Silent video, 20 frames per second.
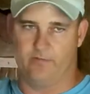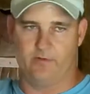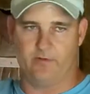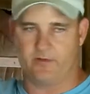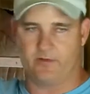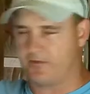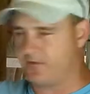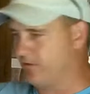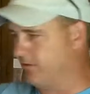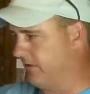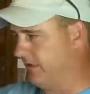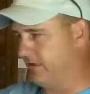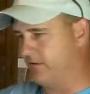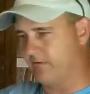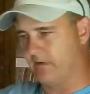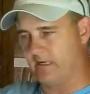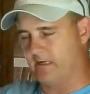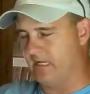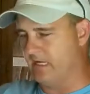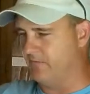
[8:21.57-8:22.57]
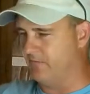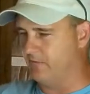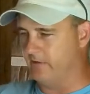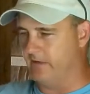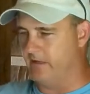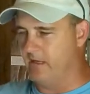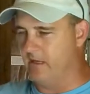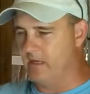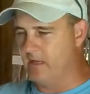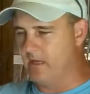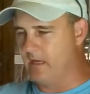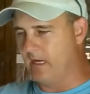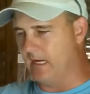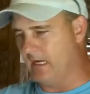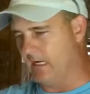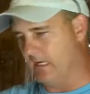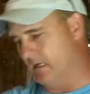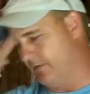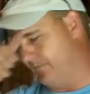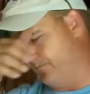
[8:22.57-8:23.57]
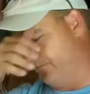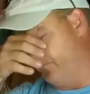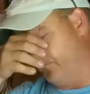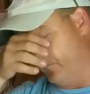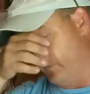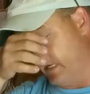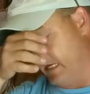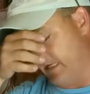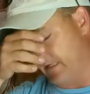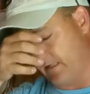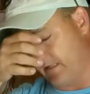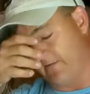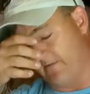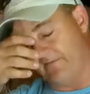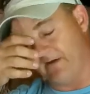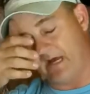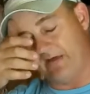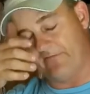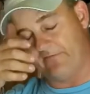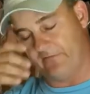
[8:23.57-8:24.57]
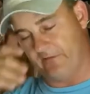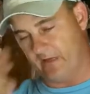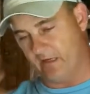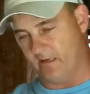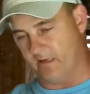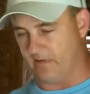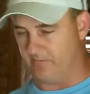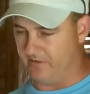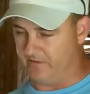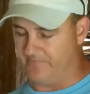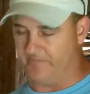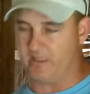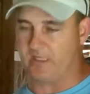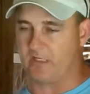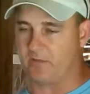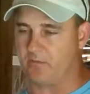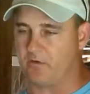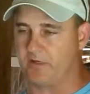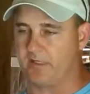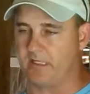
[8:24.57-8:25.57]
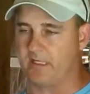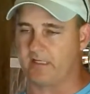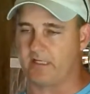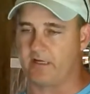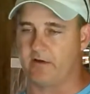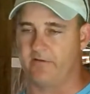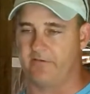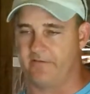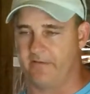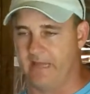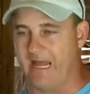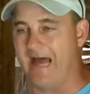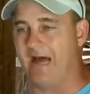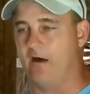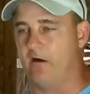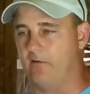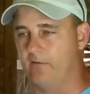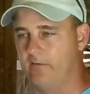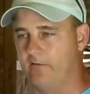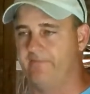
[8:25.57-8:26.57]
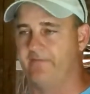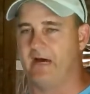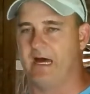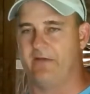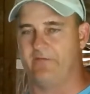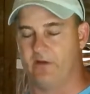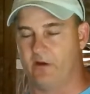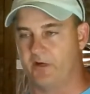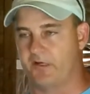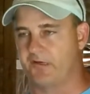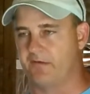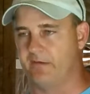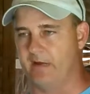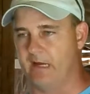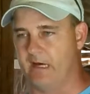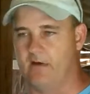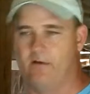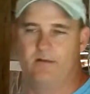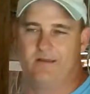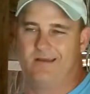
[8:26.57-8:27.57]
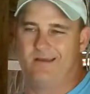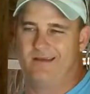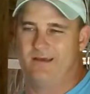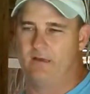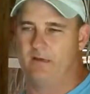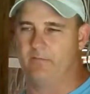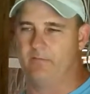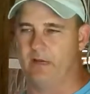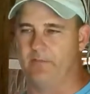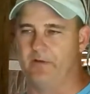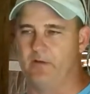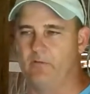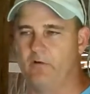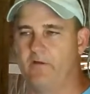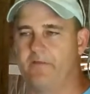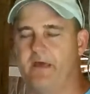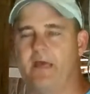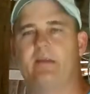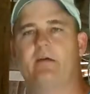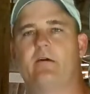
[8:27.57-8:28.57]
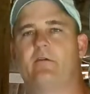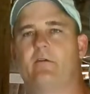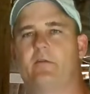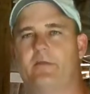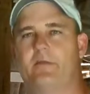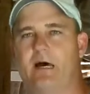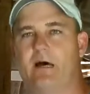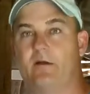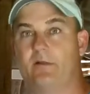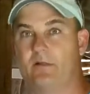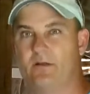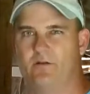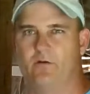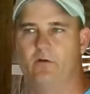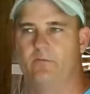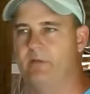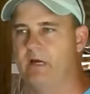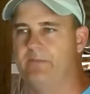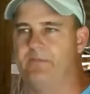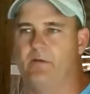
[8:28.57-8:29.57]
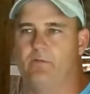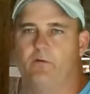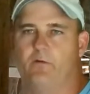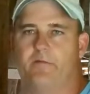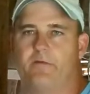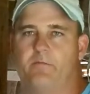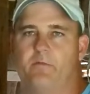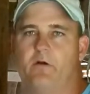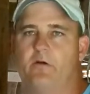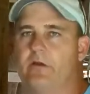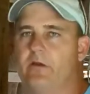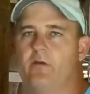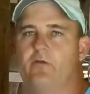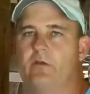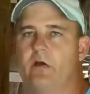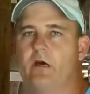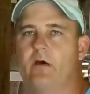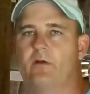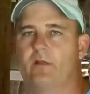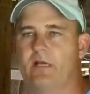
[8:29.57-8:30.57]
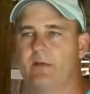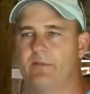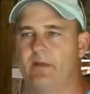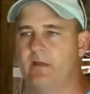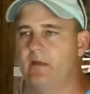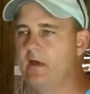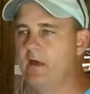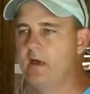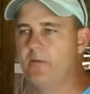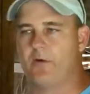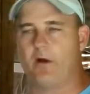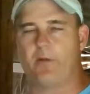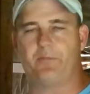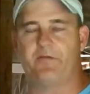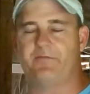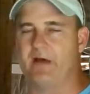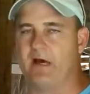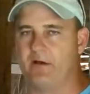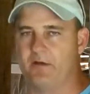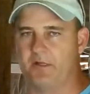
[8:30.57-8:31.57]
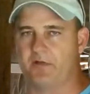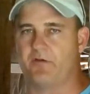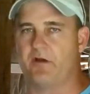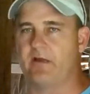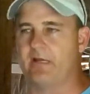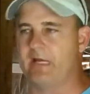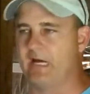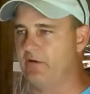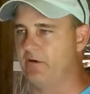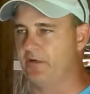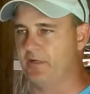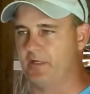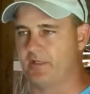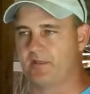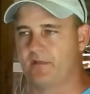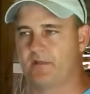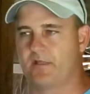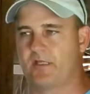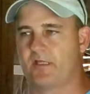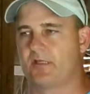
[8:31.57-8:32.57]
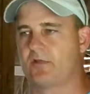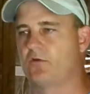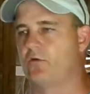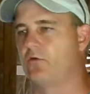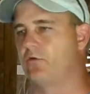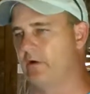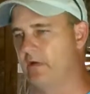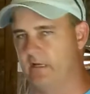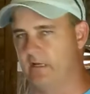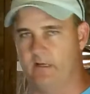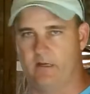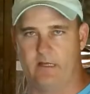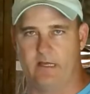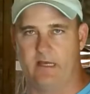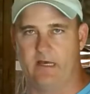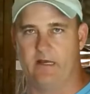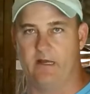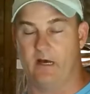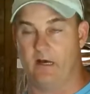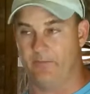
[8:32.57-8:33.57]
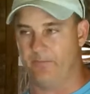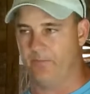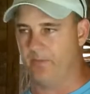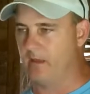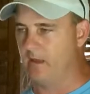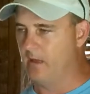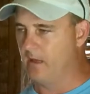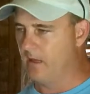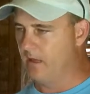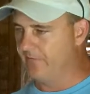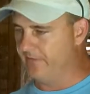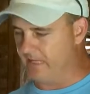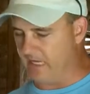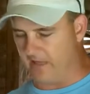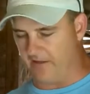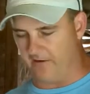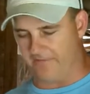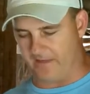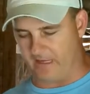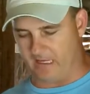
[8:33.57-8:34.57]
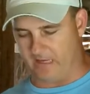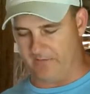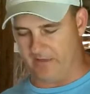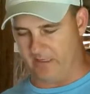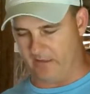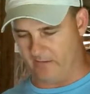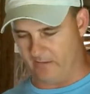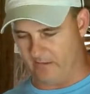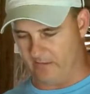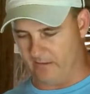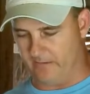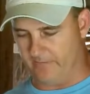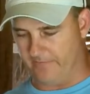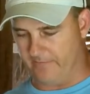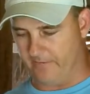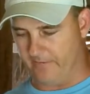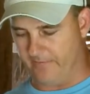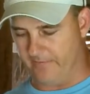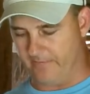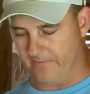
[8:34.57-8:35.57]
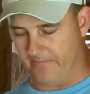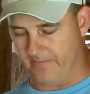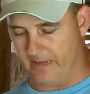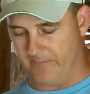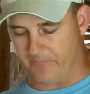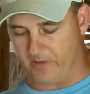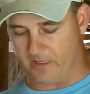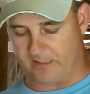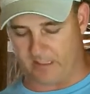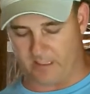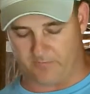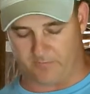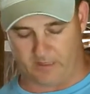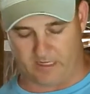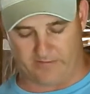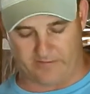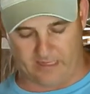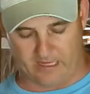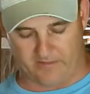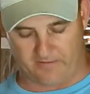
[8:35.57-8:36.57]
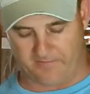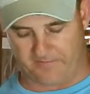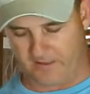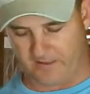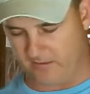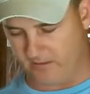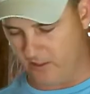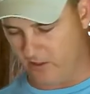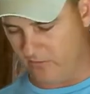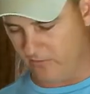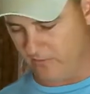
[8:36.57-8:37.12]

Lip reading: truly a great neighborhood. Yeah, so if this is worth $600,000 now, in 5 years from now, it might be worth $800,000, or it might be worth $1 million. Who knows? I mean, property values right now are just soaring. And the other thing, I mean, that brings into play the other thing too